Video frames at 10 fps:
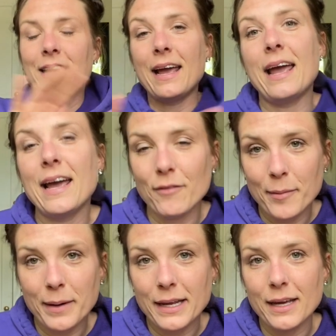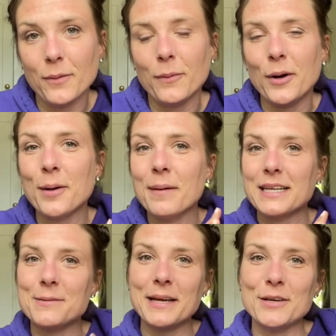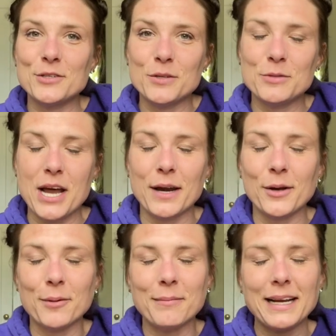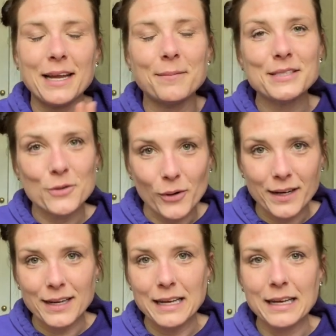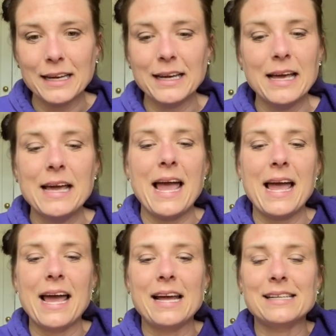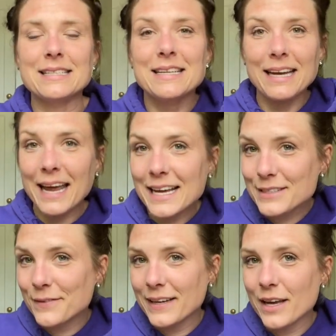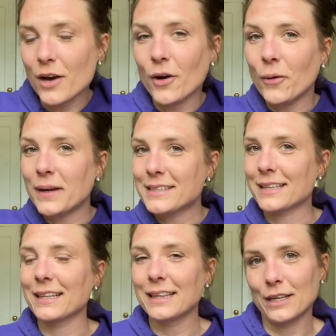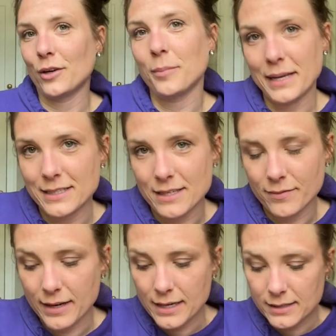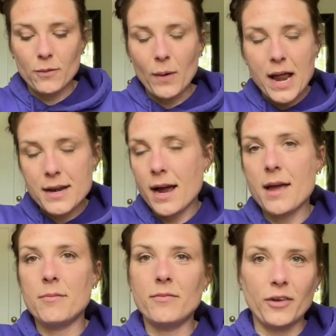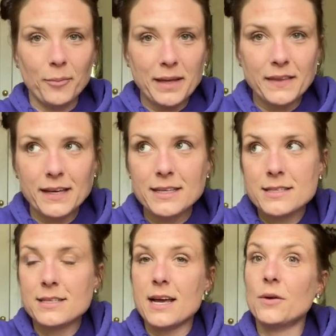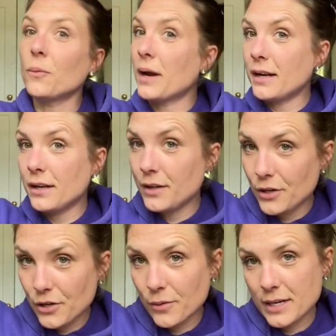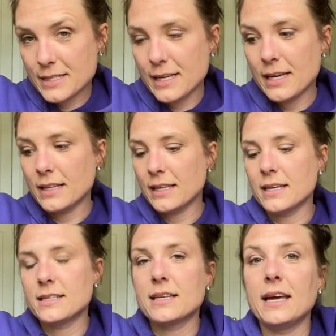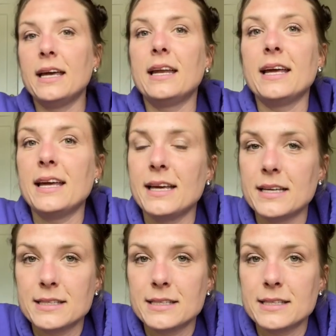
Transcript: Hey everybody, welcome back to my YouTube channel. My name is Courtney, and today's video is a little bit different. When I am filming this and when you are seeing this, it is